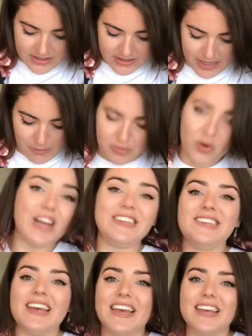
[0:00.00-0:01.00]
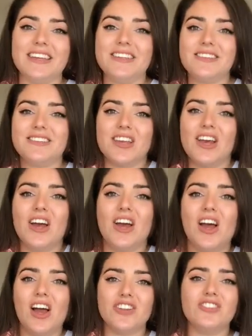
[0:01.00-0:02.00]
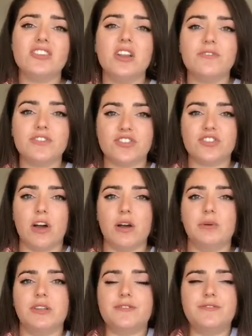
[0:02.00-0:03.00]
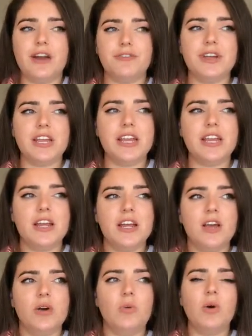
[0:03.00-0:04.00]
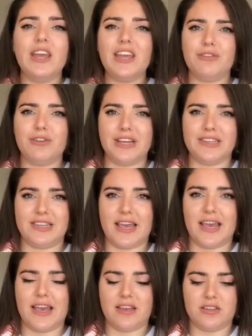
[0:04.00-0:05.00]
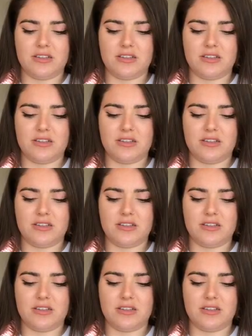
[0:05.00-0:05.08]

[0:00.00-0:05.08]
how bright it is. I just love the style. It's very, what era is it?